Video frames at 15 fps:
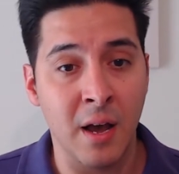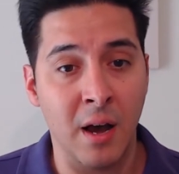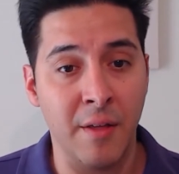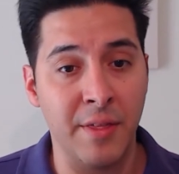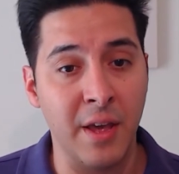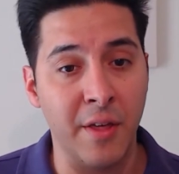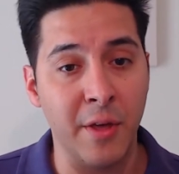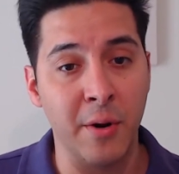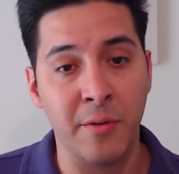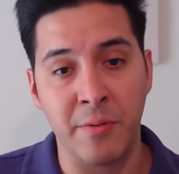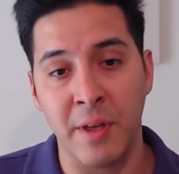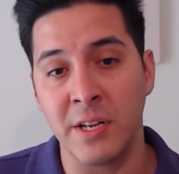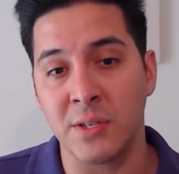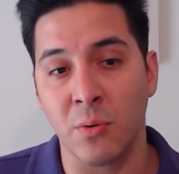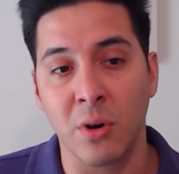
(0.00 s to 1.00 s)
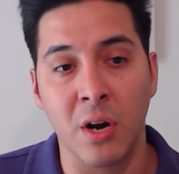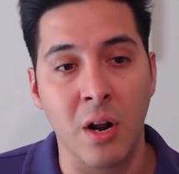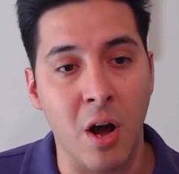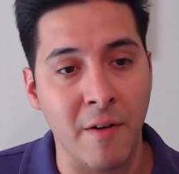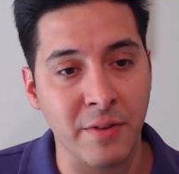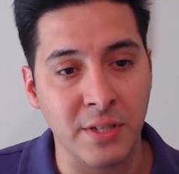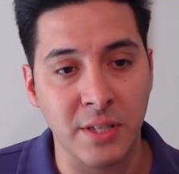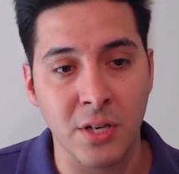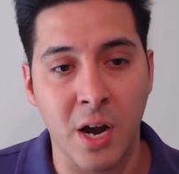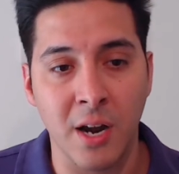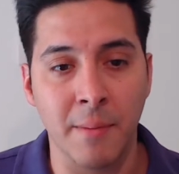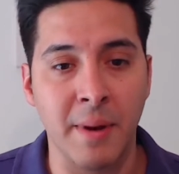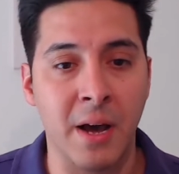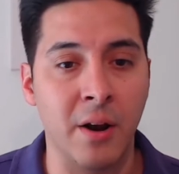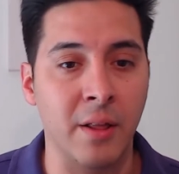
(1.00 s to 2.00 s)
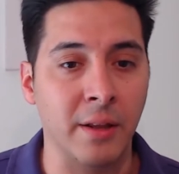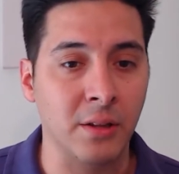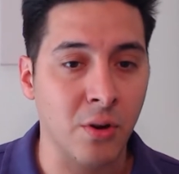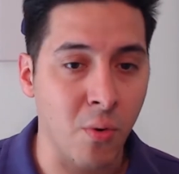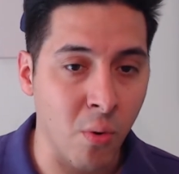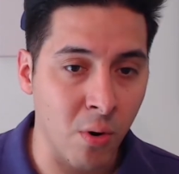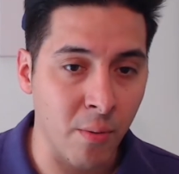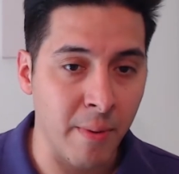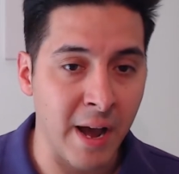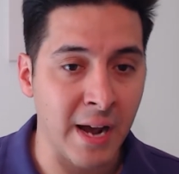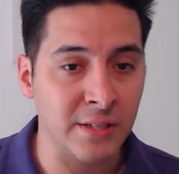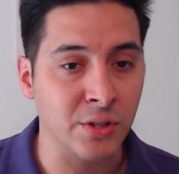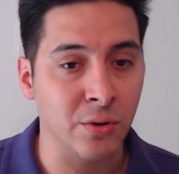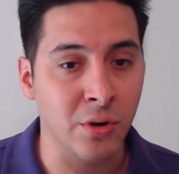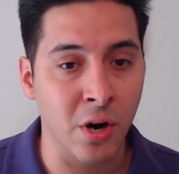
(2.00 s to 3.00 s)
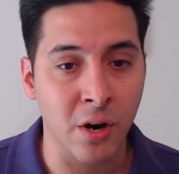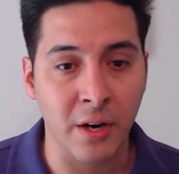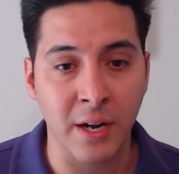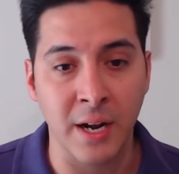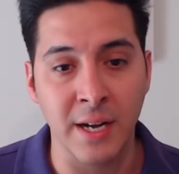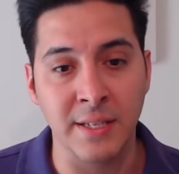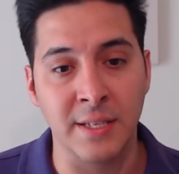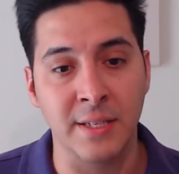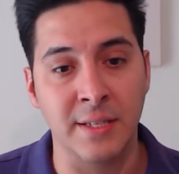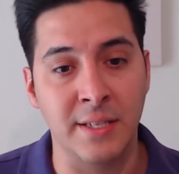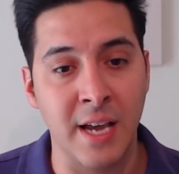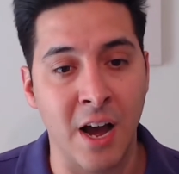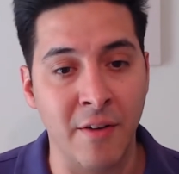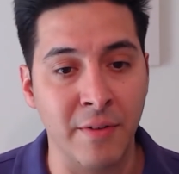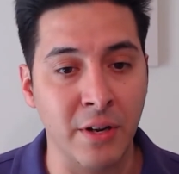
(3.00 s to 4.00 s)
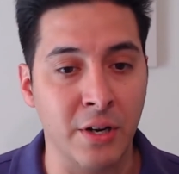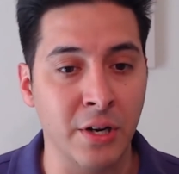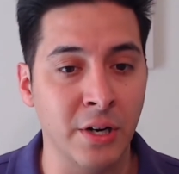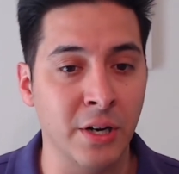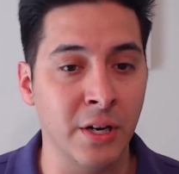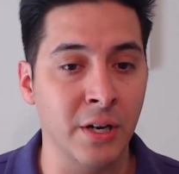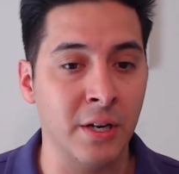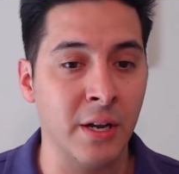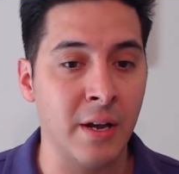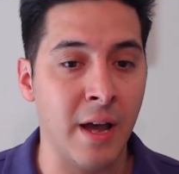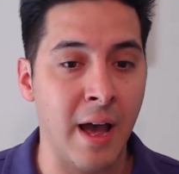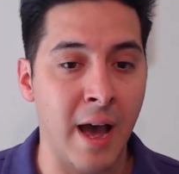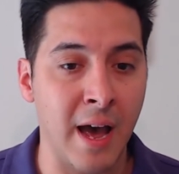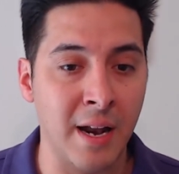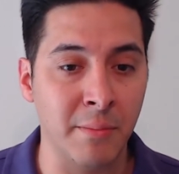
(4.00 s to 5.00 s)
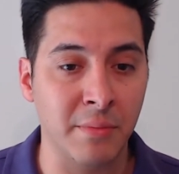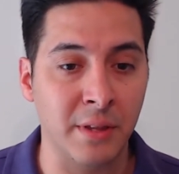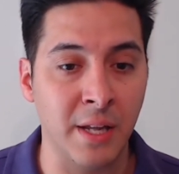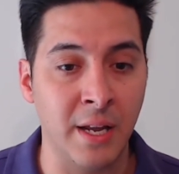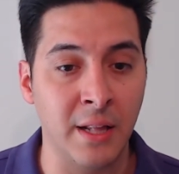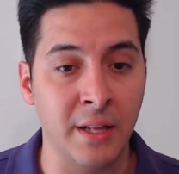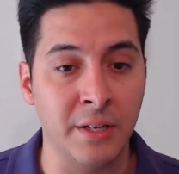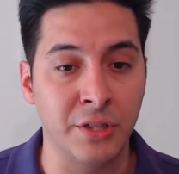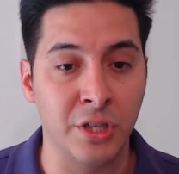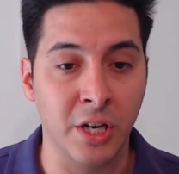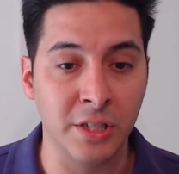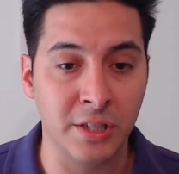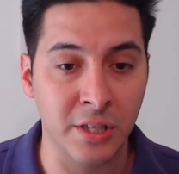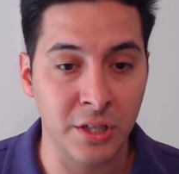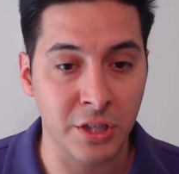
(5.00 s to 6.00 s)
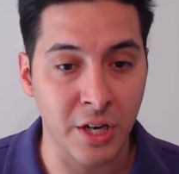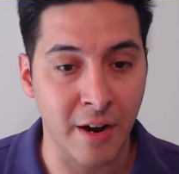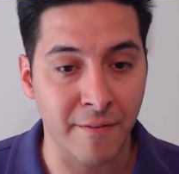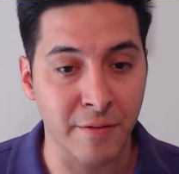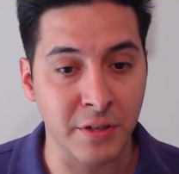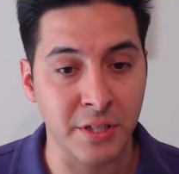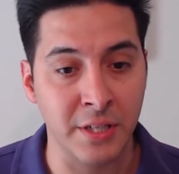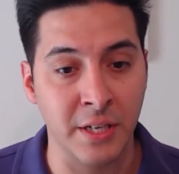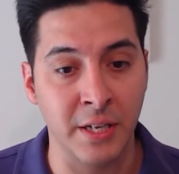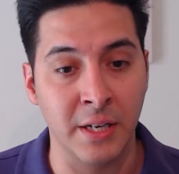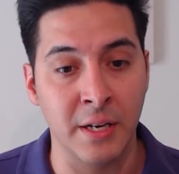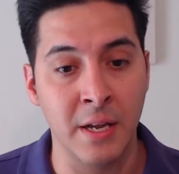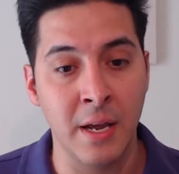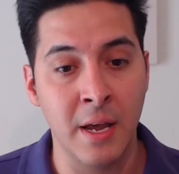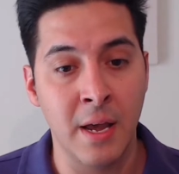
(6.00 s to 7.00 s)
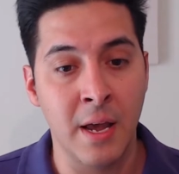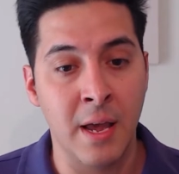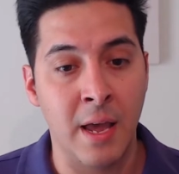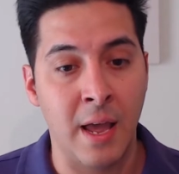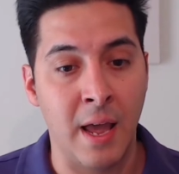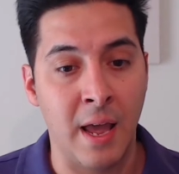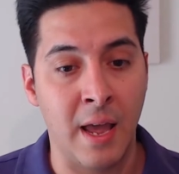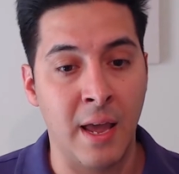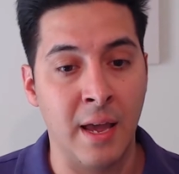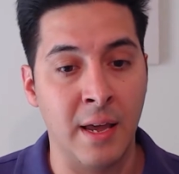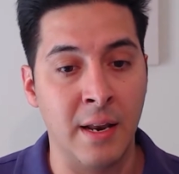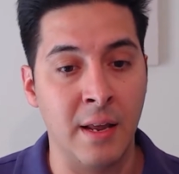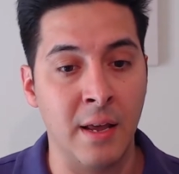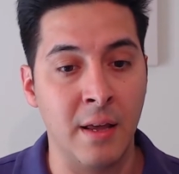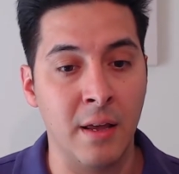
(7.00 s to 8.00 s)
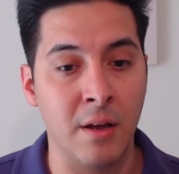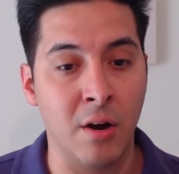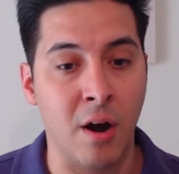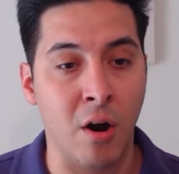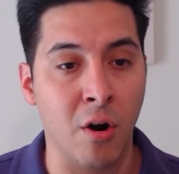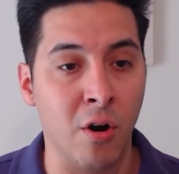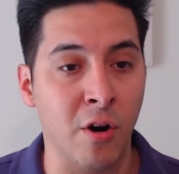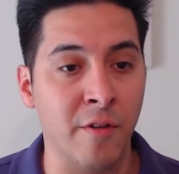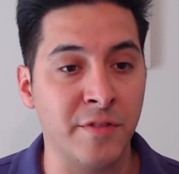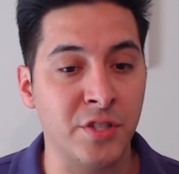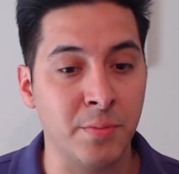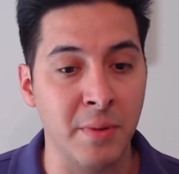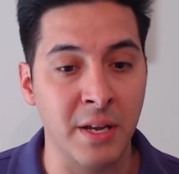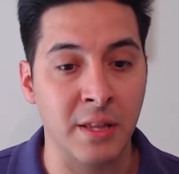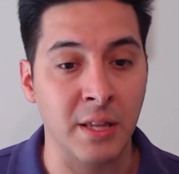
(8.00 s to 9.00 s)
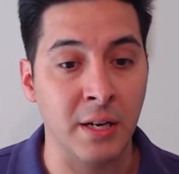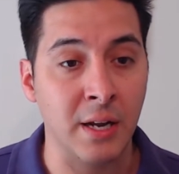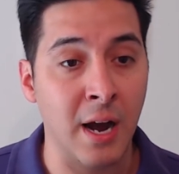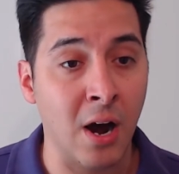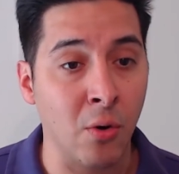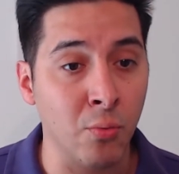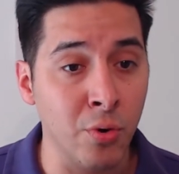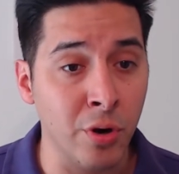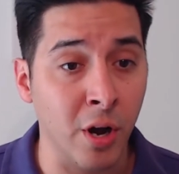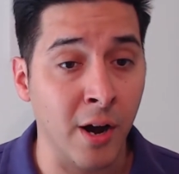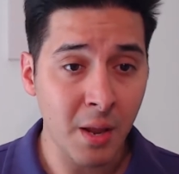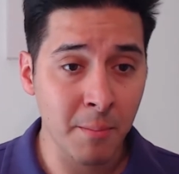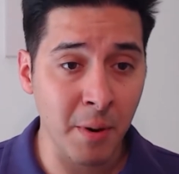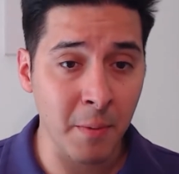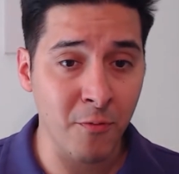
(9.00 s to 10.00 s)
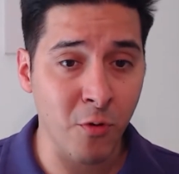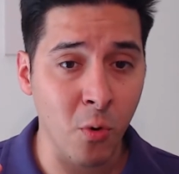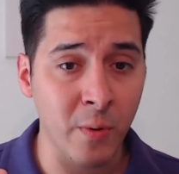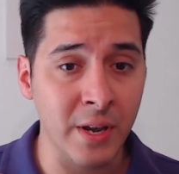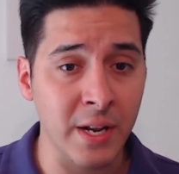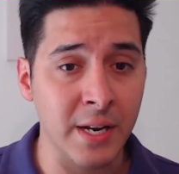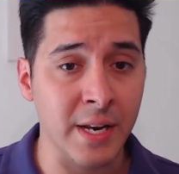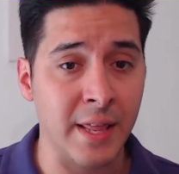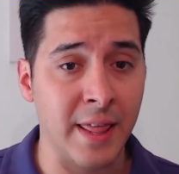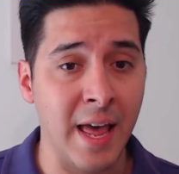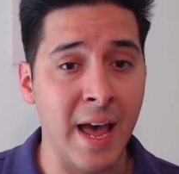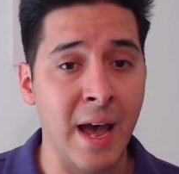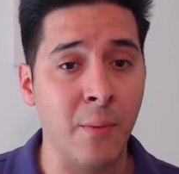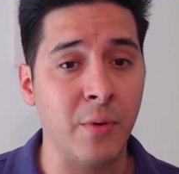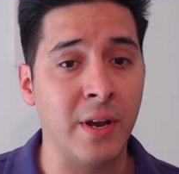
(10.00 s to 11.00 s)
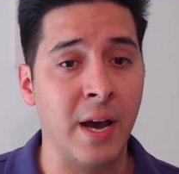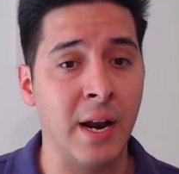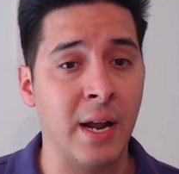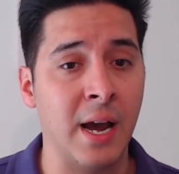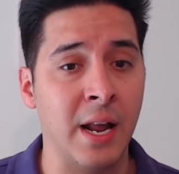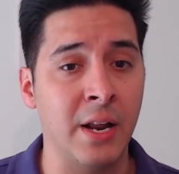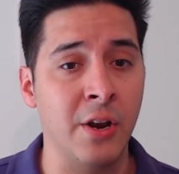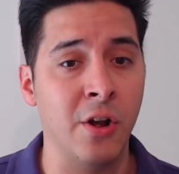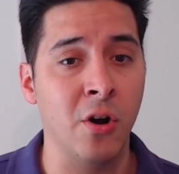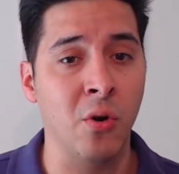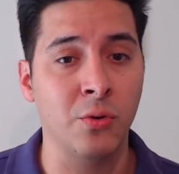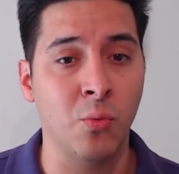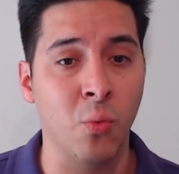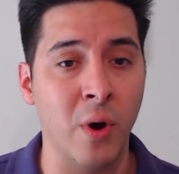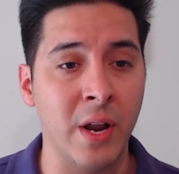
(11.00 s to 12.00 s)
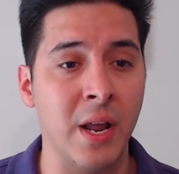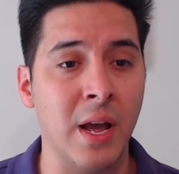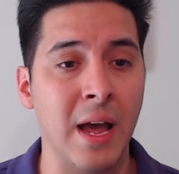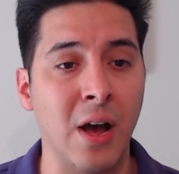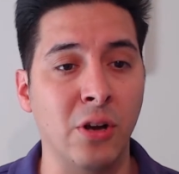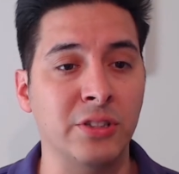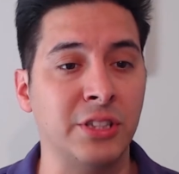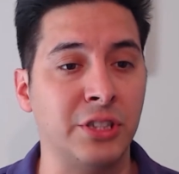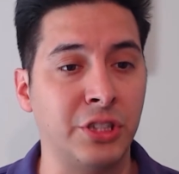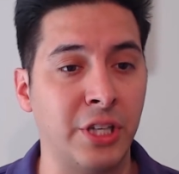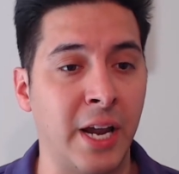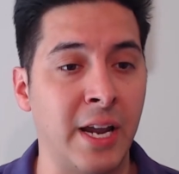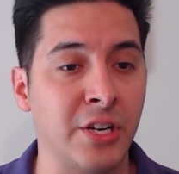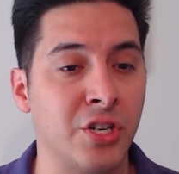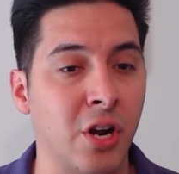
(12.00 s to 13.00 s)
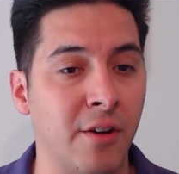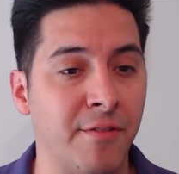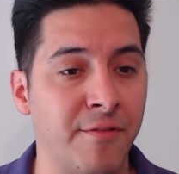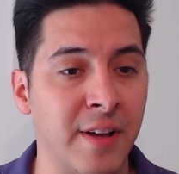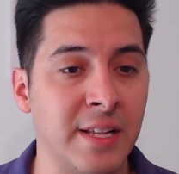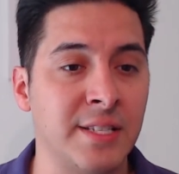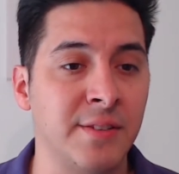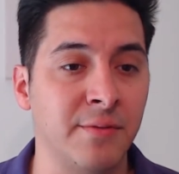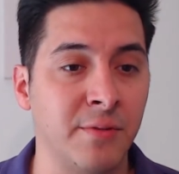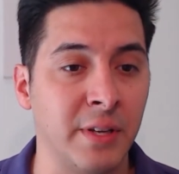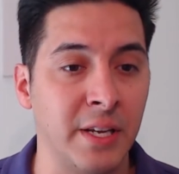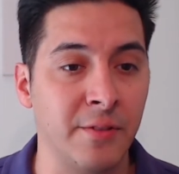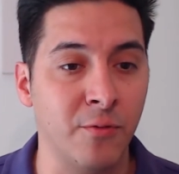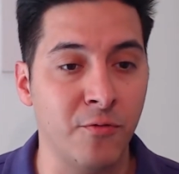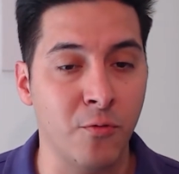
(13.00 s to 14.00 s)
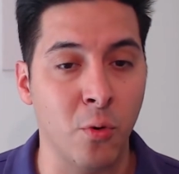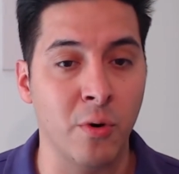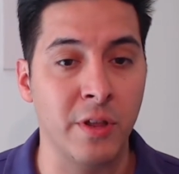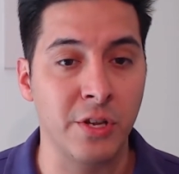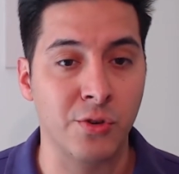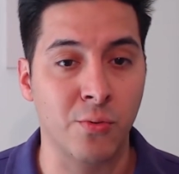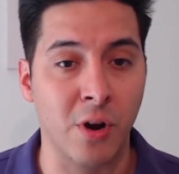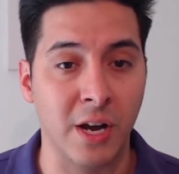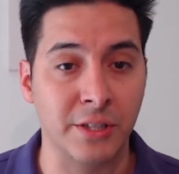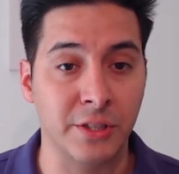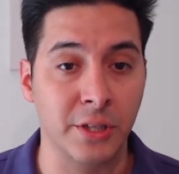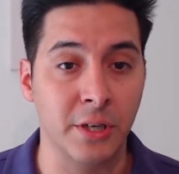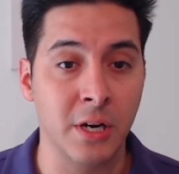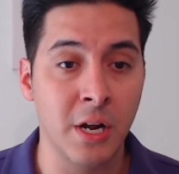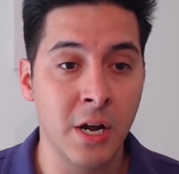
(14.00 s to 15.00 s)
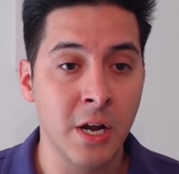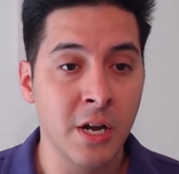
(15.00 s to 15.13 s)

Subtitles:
The other things that we're going to obviously talk about are like the quarterbacks. So Kirk Cousins, Dalvin Cook, Adam Thielen, Justin Jefferson, and Irv Smith and Kyle Rudolph. But before we get into that, we got to kind of know what else has changed offensively for this roster.